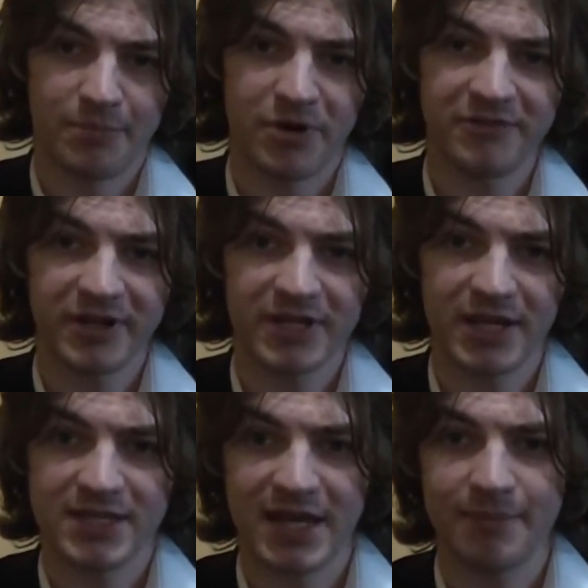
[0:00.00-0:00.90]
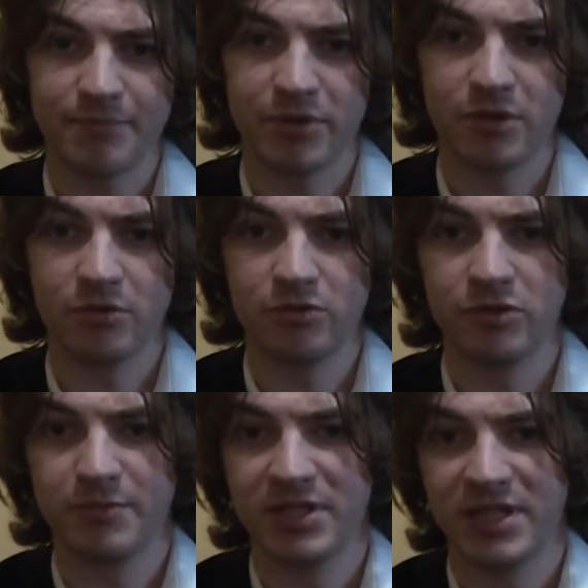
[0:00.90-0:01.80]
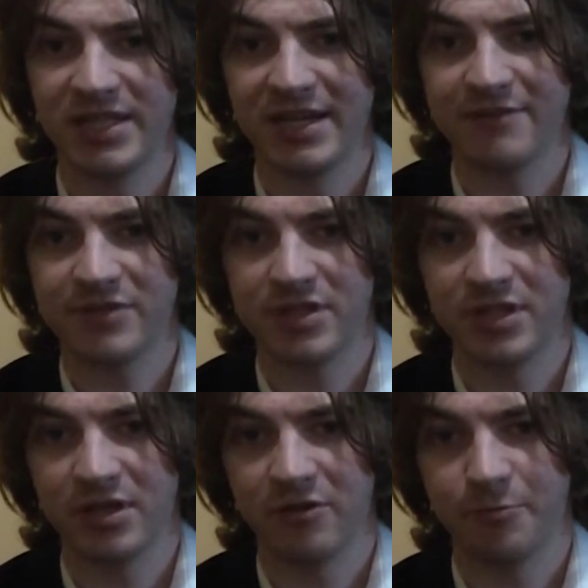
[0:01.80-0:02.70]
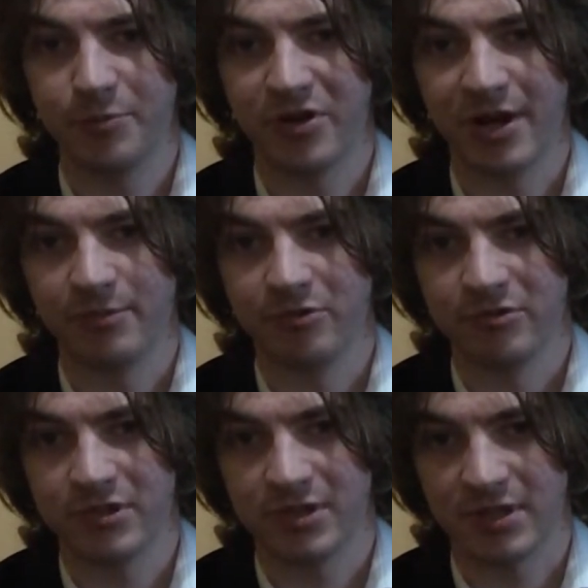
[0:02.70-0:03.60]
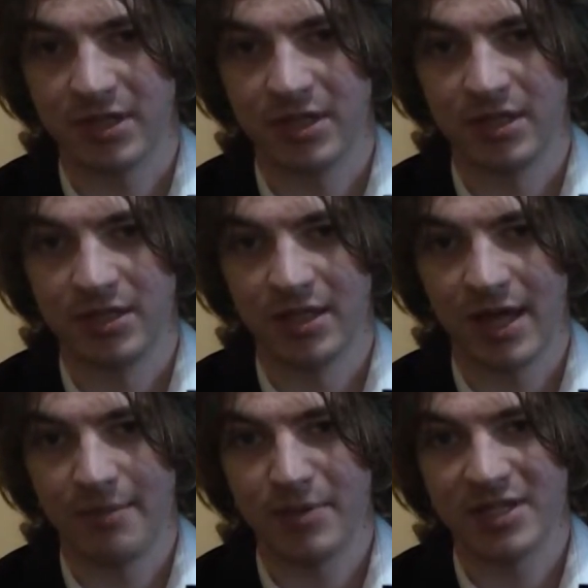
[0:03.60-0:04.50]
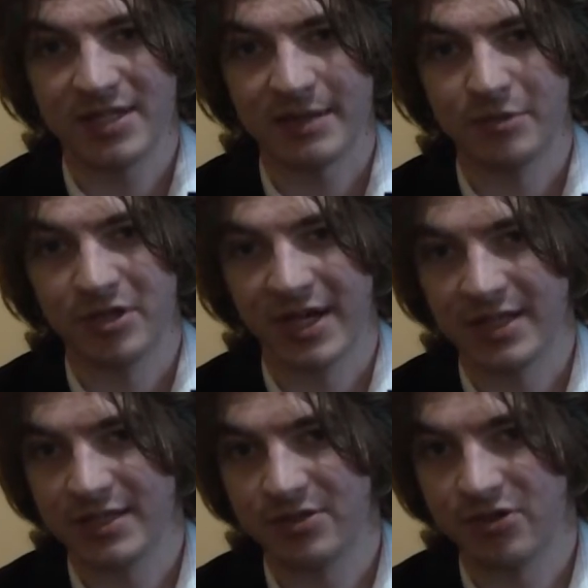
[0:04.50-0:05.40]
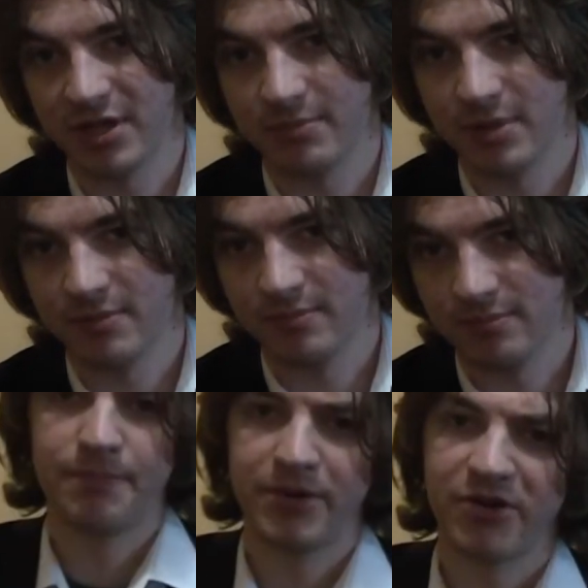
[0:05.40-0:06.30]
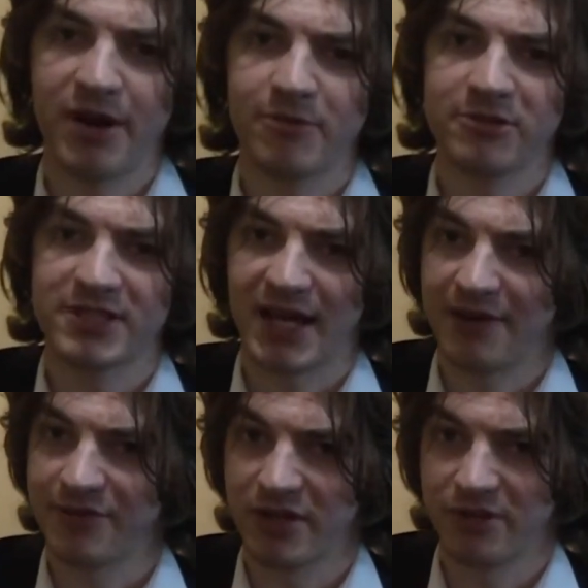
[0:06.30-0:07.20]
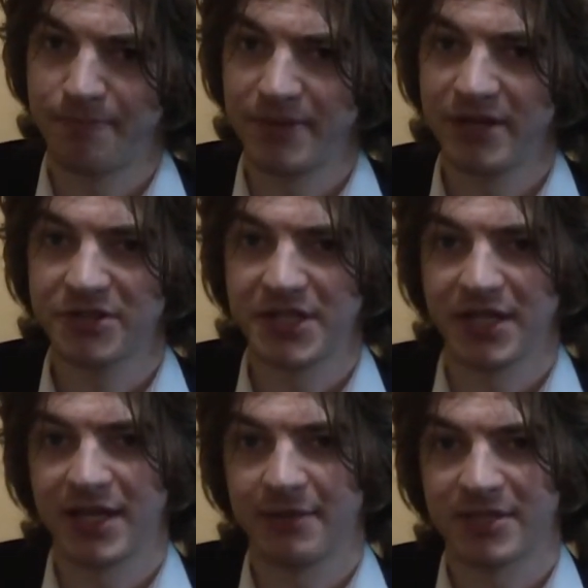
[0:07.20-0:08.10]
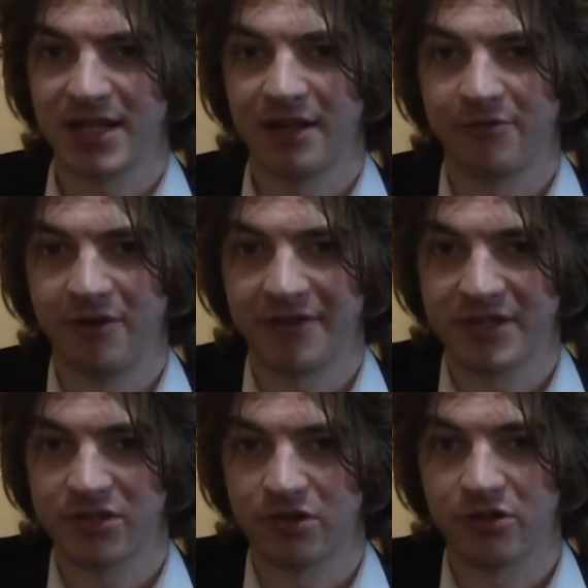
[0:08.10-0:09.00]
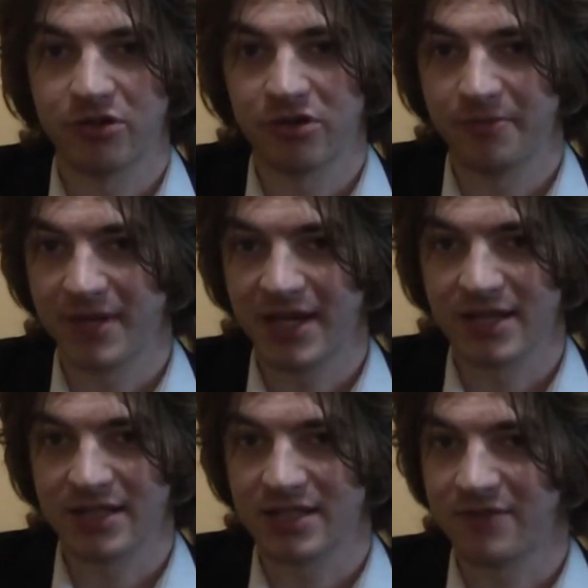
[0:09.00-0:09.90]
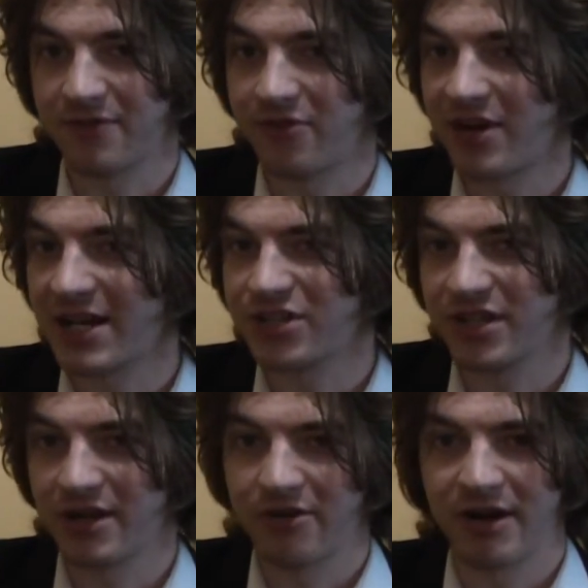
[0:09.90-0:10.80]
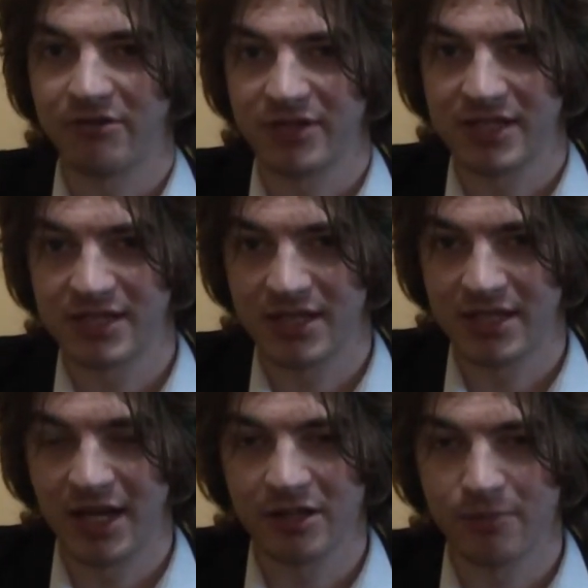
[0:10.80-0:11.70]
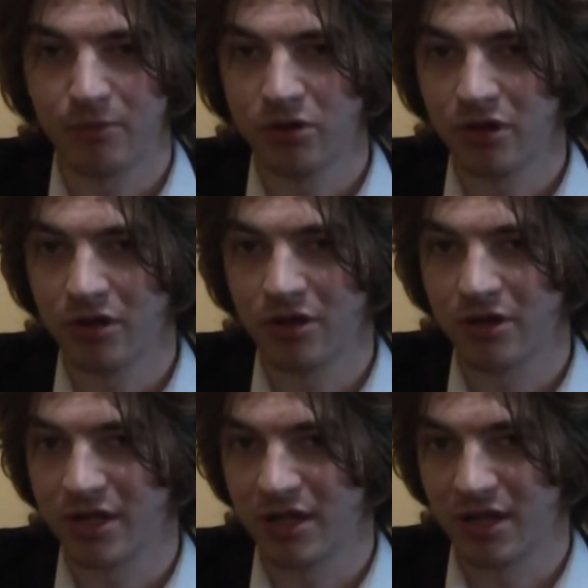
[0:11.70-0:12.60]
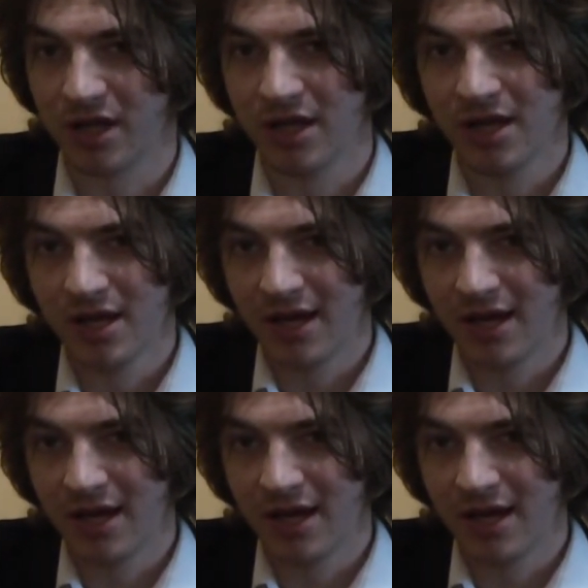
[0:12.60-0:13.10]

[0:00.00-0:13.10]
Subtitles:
A perfect example would be the death scene of Pyramus in A Midsummer Night's Dream. Pyramus, after piercing himself with a sword, begins thrashing around the scene and monologuing,